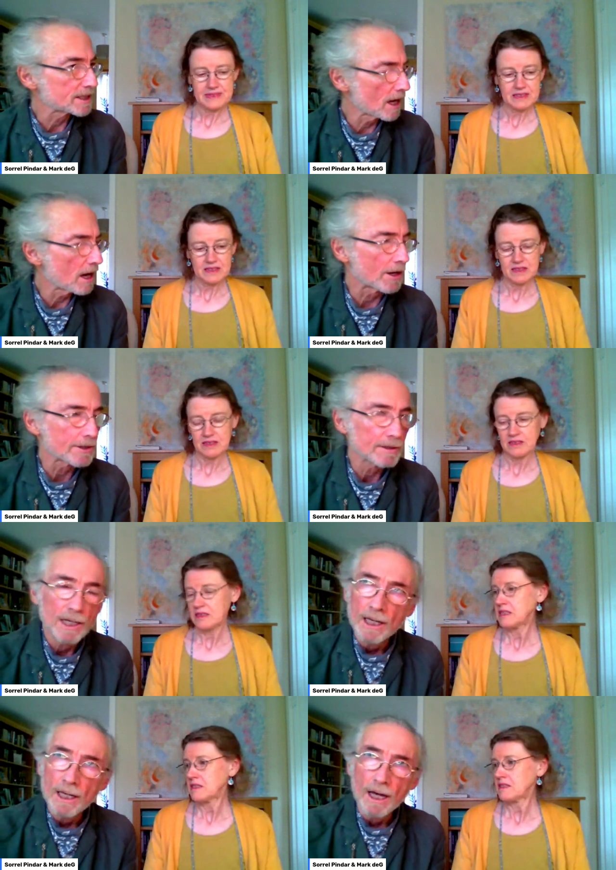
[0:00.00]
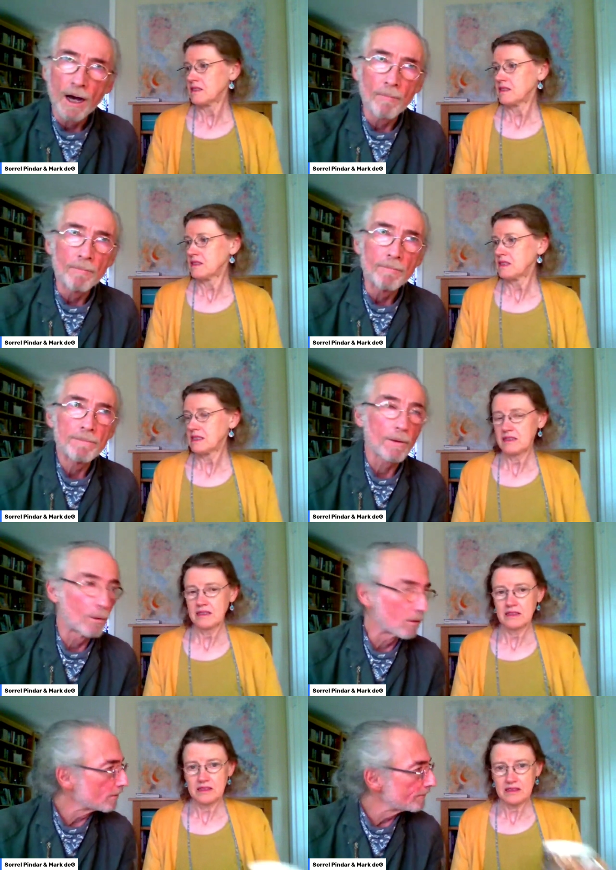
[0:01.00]
Speaker 1: else is hard.
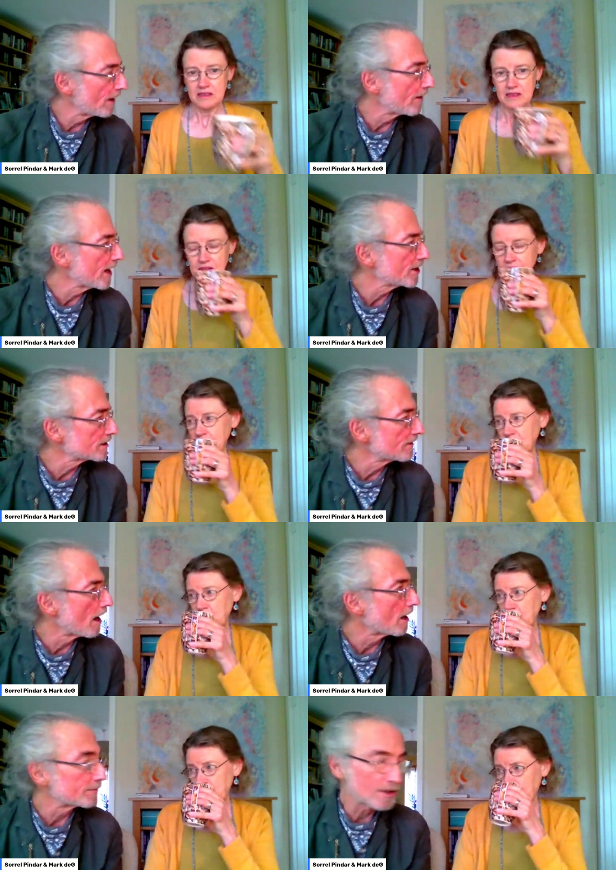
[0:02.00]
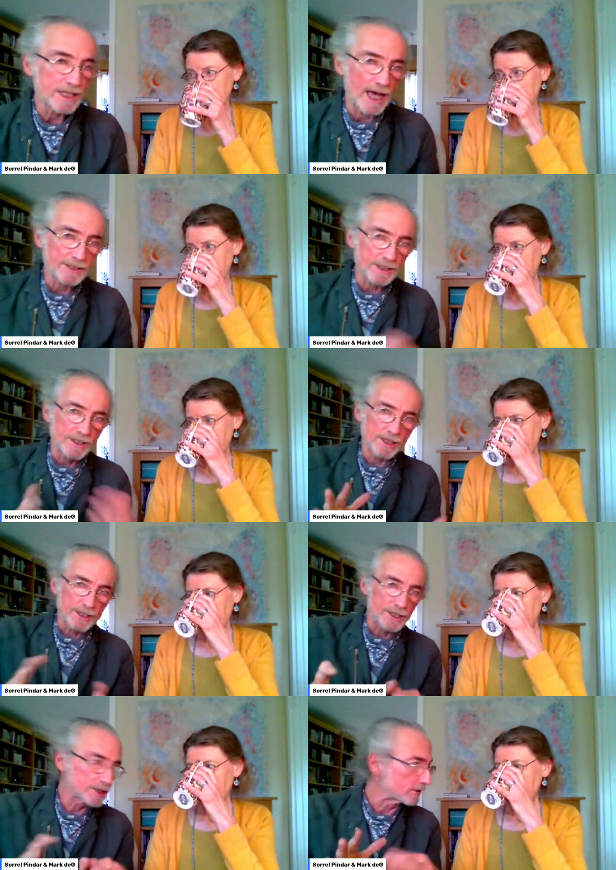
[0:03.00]
Um, or a variation of hard because it has
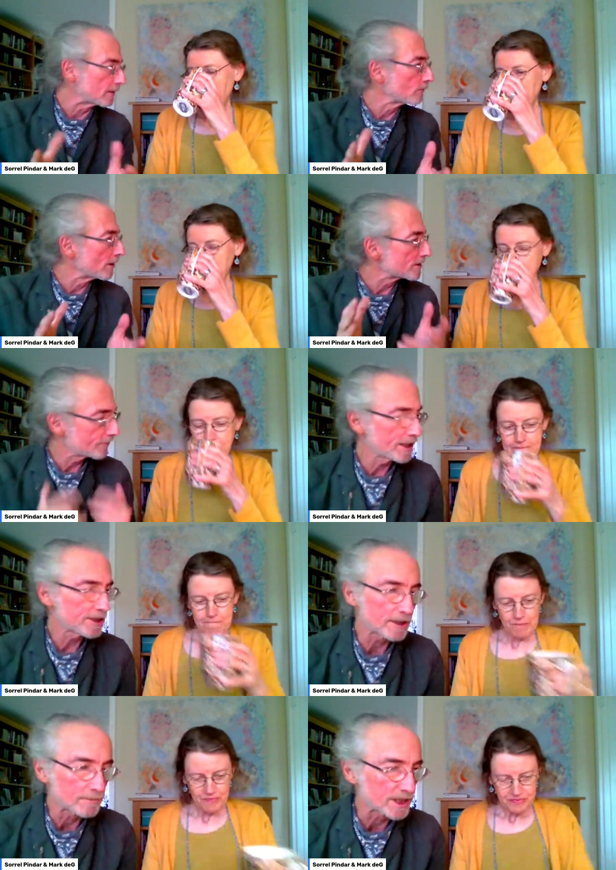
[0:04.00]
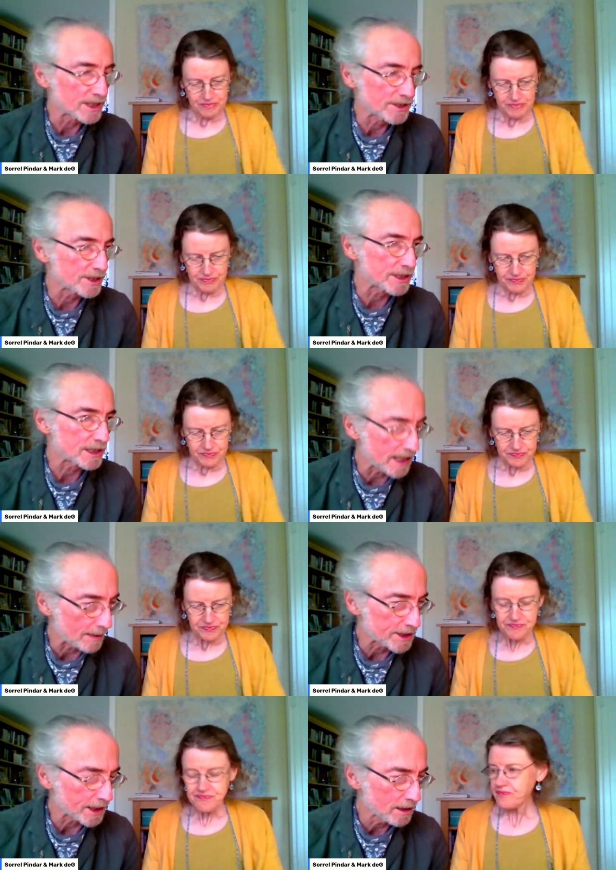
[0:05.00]
conditions to it. Whereas friendship is just
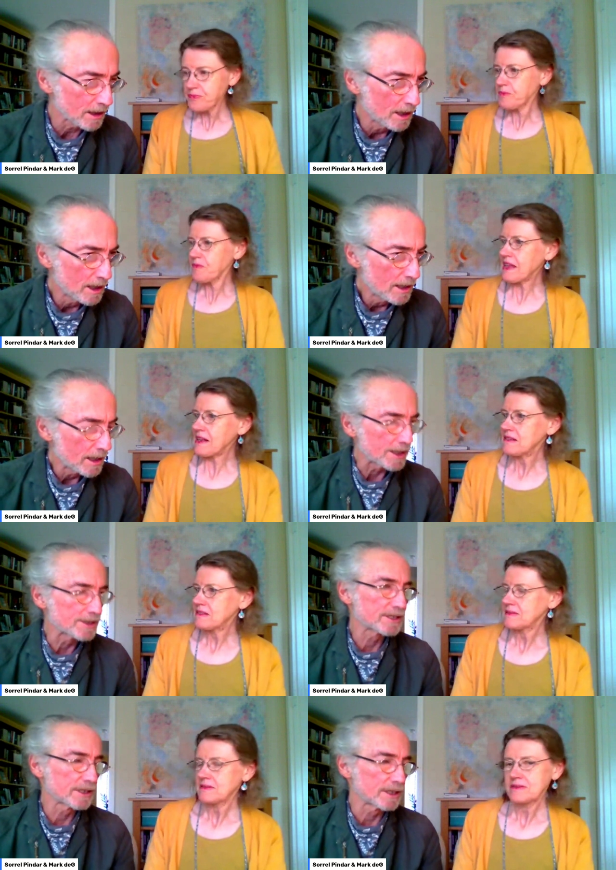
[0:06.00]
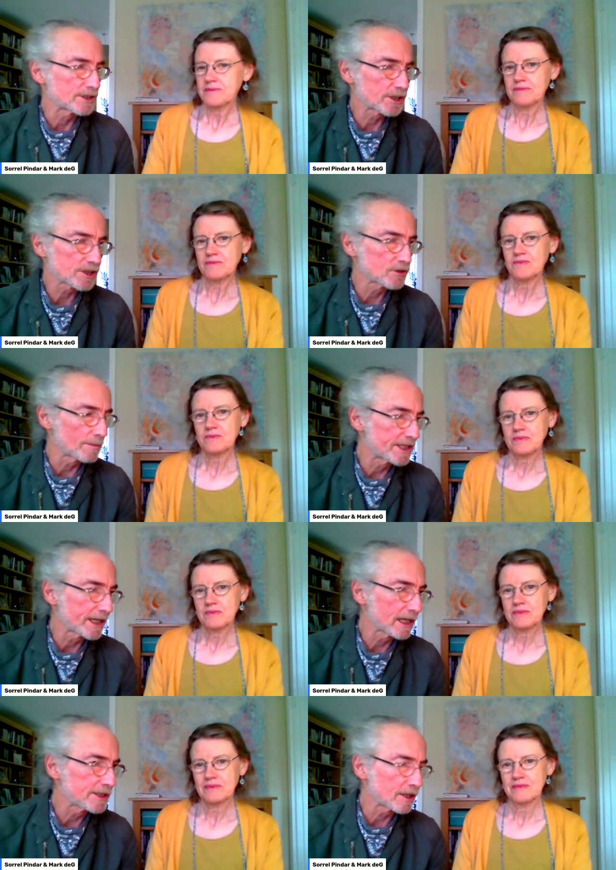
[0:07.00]
accepting. It's it's just
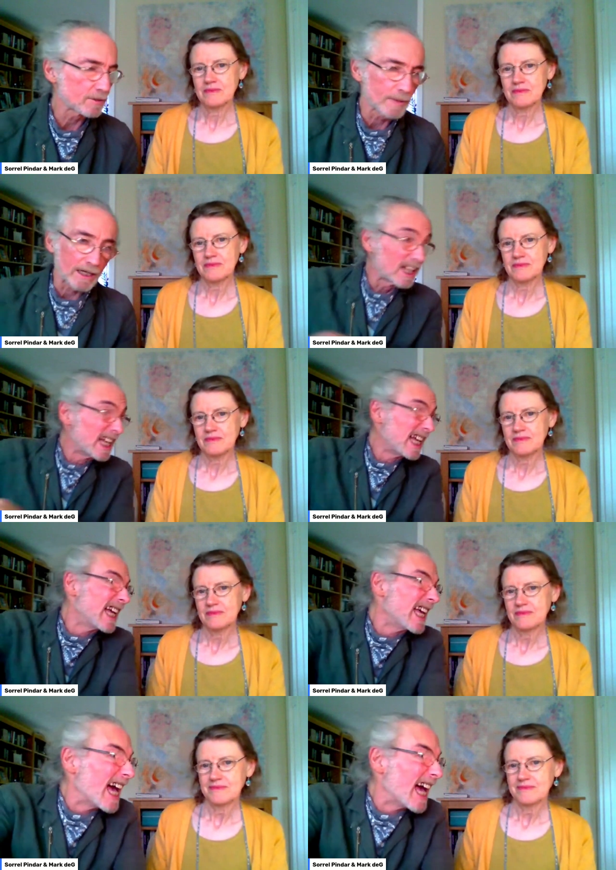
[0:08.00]
not particularly judgmental,